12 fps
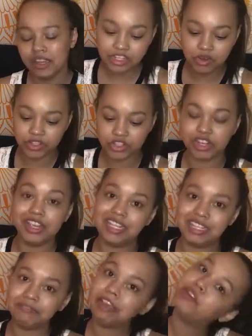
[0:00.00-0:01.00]
Next question
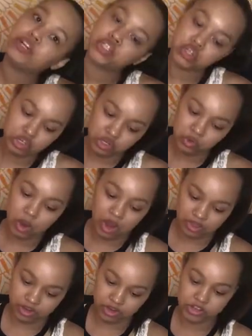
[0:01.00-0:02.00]
is, favorite new
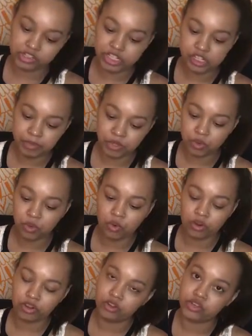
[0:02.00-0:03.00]
author, debut
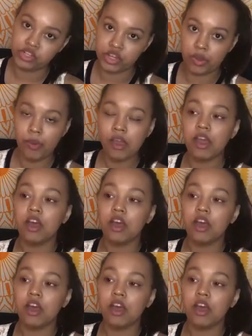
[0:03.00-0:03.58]
or new to you?